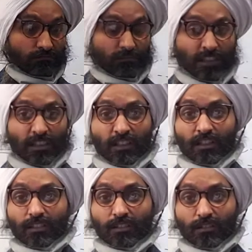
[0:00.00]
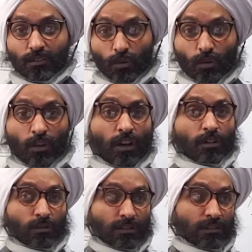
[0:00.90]
they're gonna go
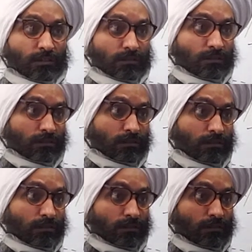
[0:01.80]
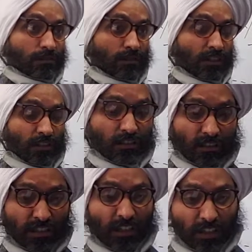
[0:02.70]
along with it. They're
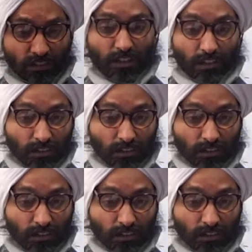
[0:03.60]
say yes.